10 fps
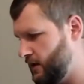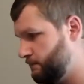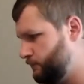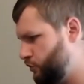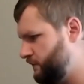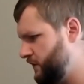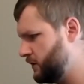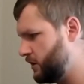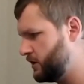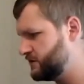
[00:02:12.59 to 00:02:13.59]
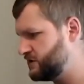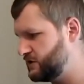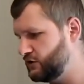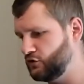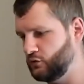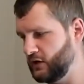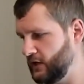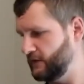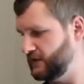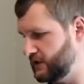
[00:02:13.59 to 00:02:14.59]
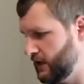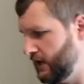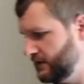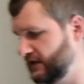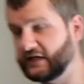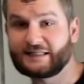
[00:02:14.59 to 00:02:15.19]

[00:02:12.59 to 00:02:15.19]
Moving on to the gauntlet